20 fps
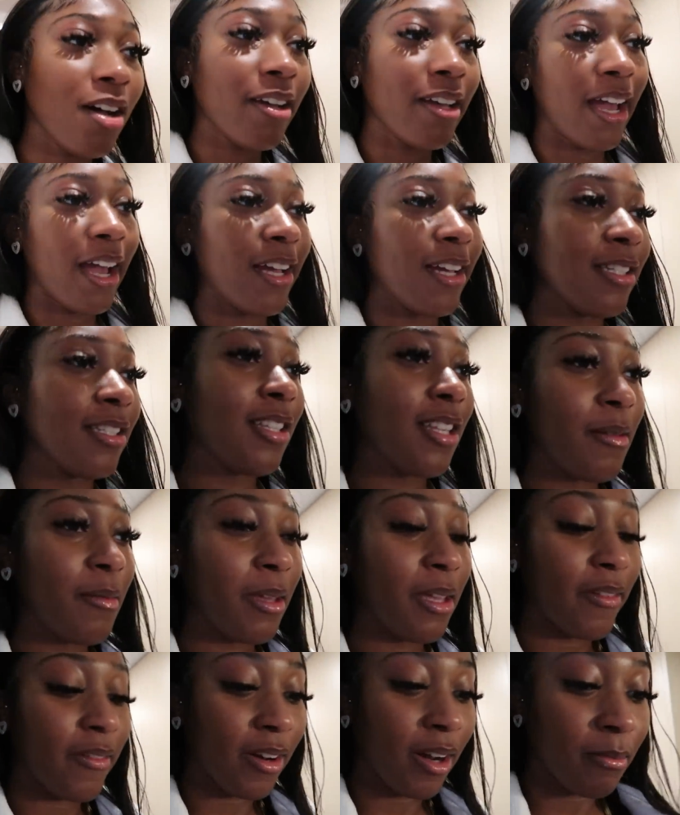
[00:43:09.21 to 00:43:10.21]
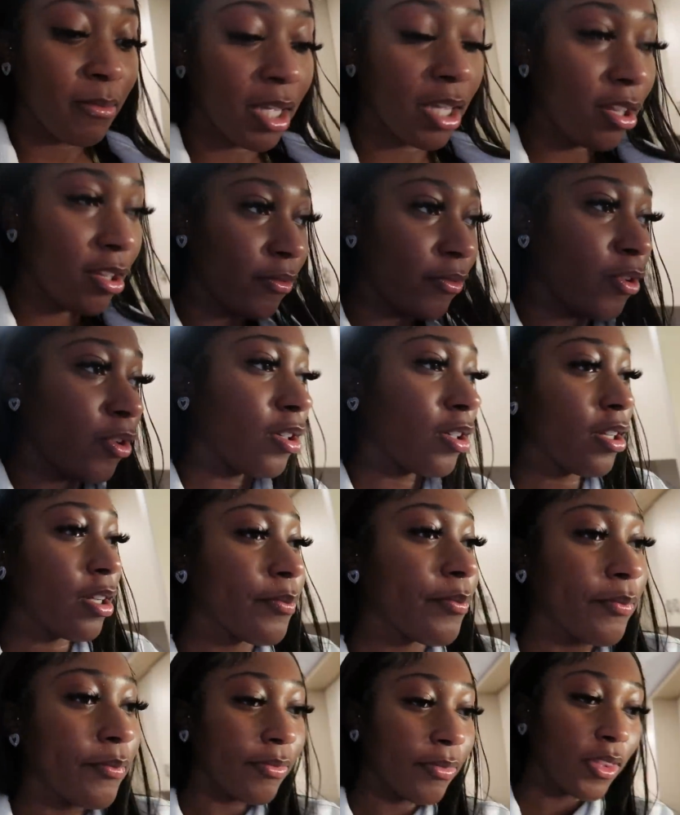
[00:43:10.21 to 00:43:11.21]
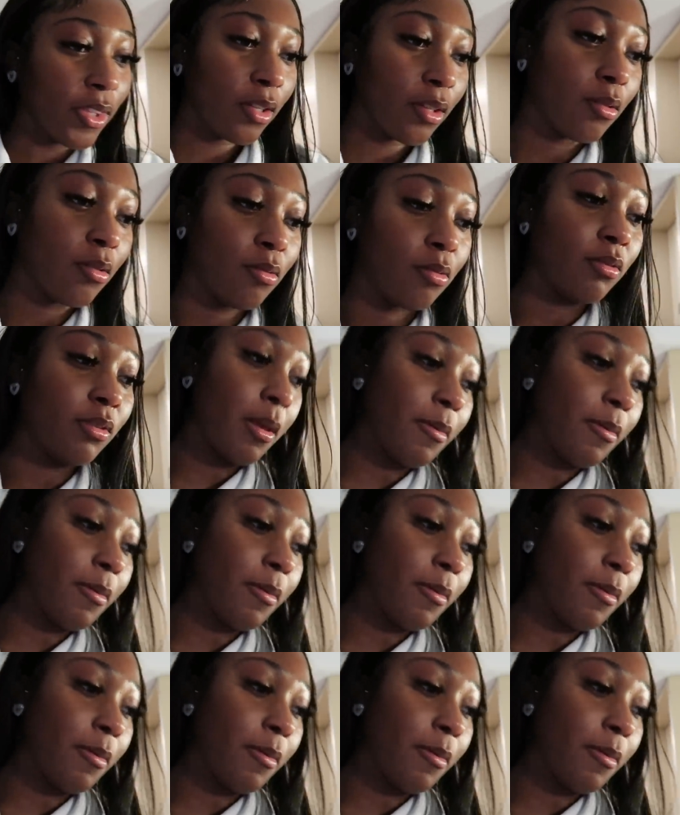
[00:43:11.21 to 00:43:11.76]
Oh yeah, so let me even update you, vlog. Cool,